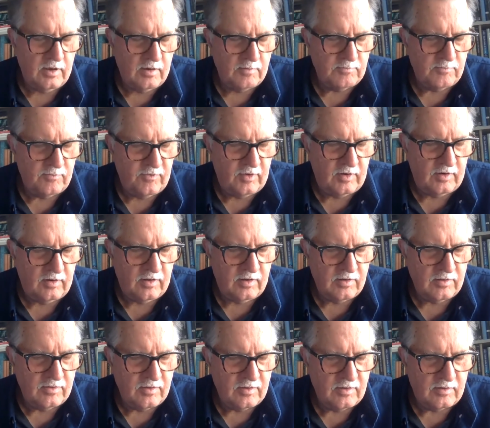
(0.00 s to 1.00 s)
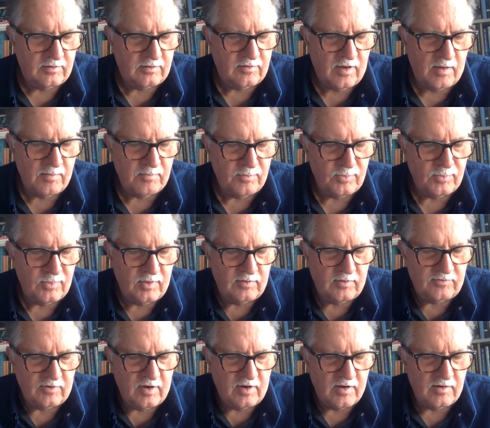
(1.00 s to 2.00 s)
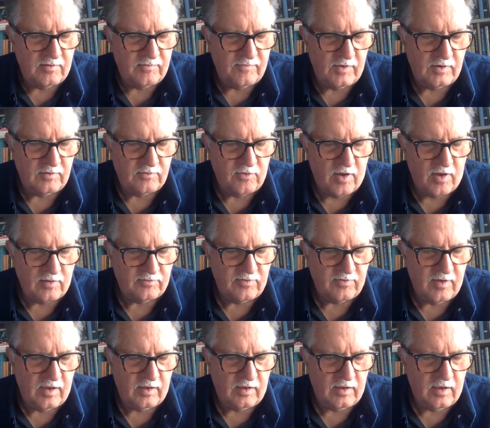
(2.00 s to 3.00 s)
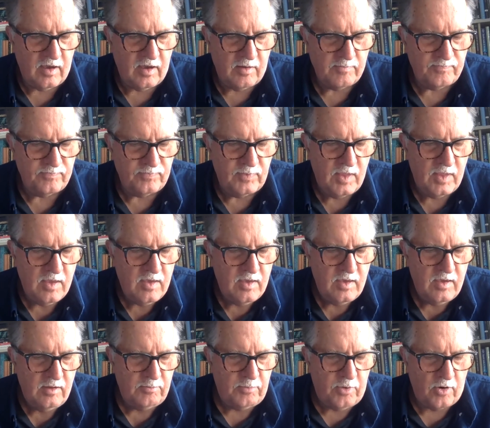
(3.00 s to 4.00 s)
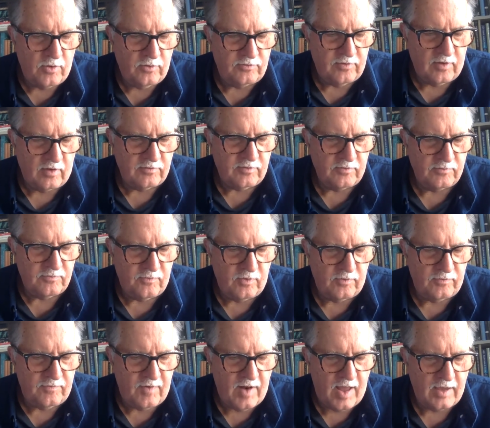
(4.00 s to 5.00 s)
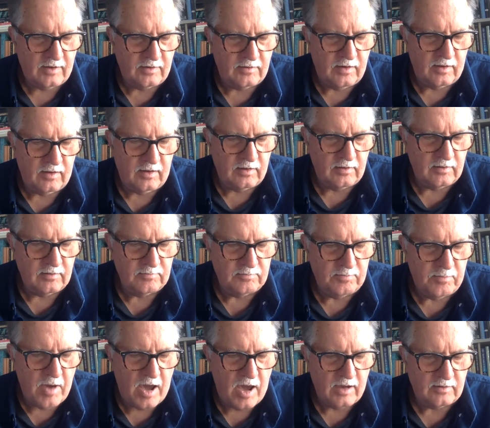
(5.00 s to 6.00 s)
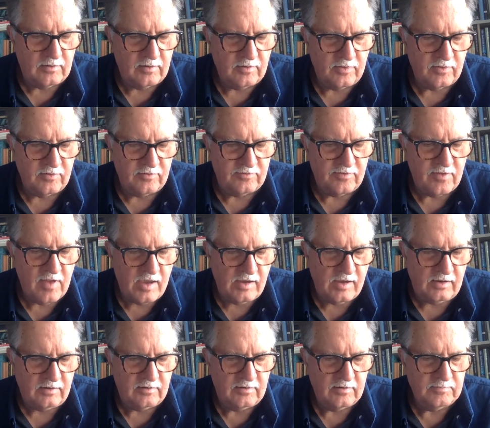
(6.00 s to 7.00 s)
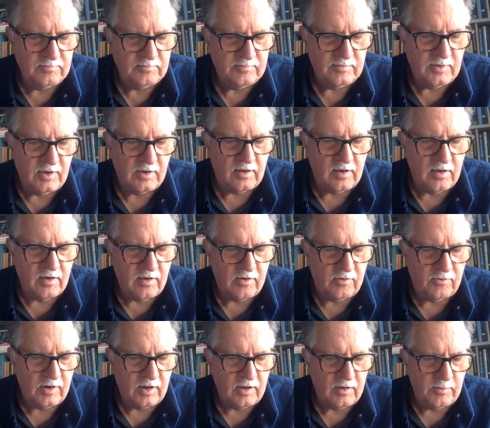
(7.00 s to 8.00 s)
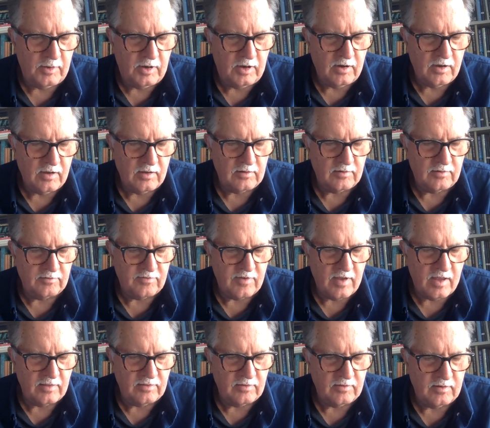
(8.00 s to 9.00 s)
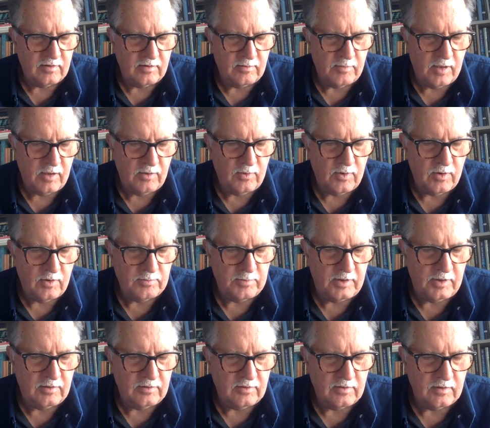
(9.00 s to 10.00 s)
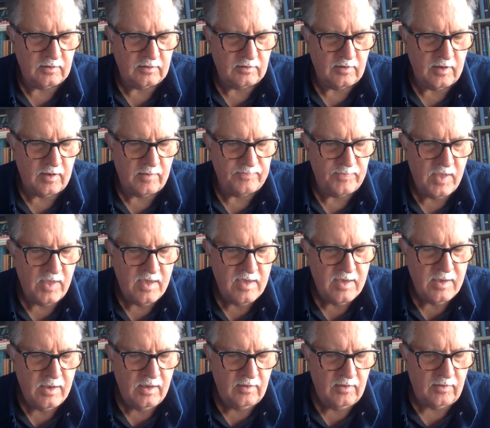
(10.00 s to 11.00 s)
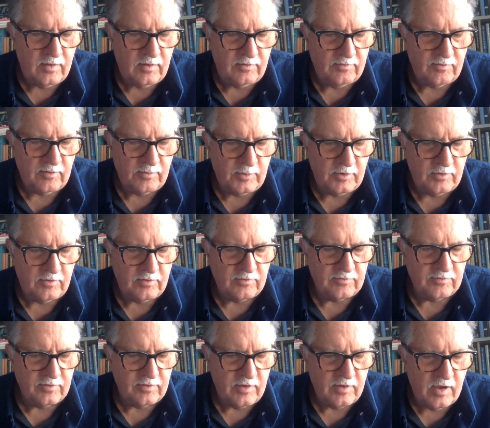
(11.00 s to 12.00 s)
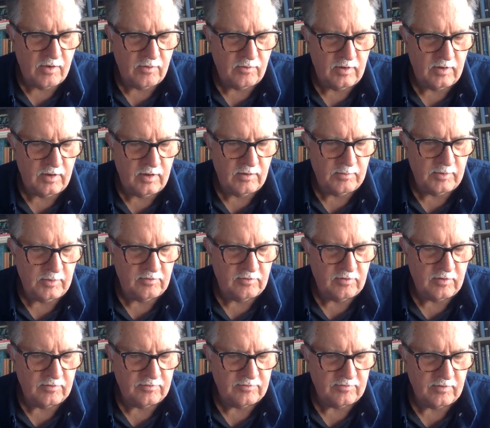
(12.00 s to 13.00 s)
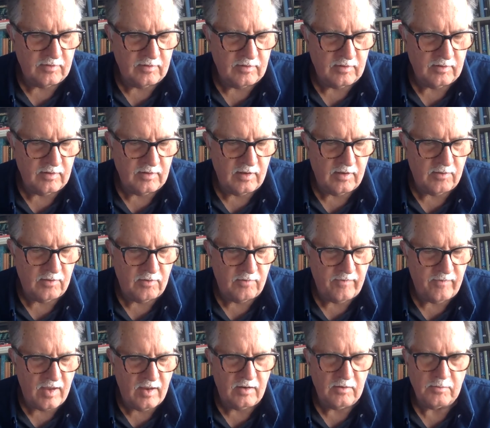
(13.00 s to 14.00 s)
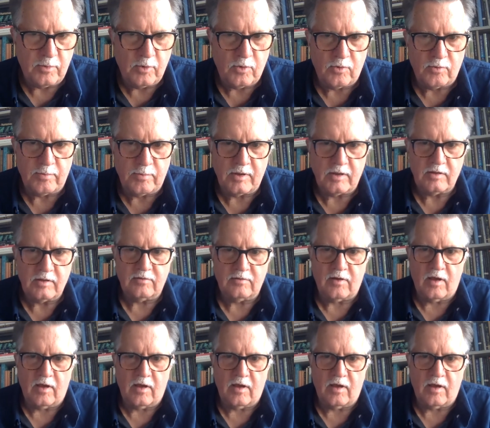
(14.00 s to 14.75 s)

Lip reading: Vindhya, that there's a kind of interesting process of reflecting back to the state occurring. I understand that it may well be that these images are the only images that are available, but